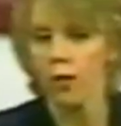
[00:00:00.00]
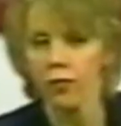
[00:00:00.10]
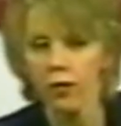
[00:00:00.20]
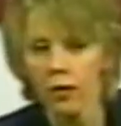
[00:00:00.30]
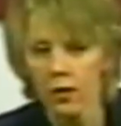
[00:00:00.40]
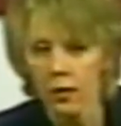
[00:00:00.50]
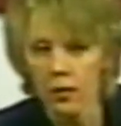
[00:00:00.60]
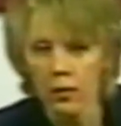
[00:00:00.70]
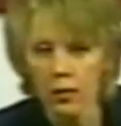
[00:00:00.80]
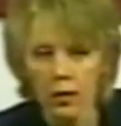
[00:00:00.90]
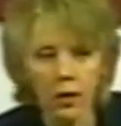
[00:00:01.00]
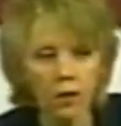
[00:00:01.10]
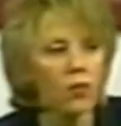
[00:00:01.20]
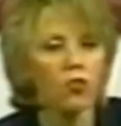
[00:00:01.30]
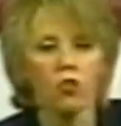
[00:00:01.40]
prophet.
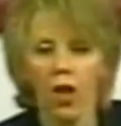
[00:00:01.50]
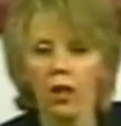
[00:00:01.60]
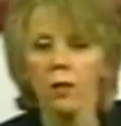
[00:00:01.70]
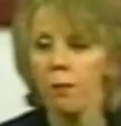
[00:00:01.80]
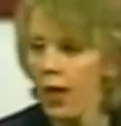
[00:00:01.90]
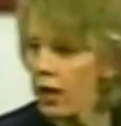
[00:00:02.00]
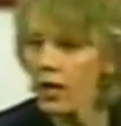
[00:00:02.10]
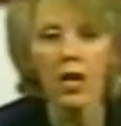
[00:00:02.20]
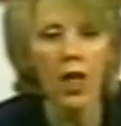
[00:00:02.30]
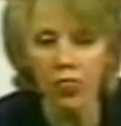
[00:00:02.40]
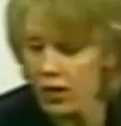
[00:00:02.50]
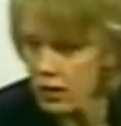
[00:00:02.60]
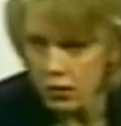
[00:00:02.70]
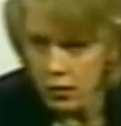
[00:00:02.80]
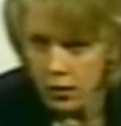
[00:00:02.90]
He's a jelly belly
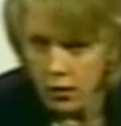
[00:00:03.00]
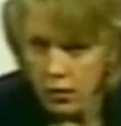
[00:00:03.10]
nothing.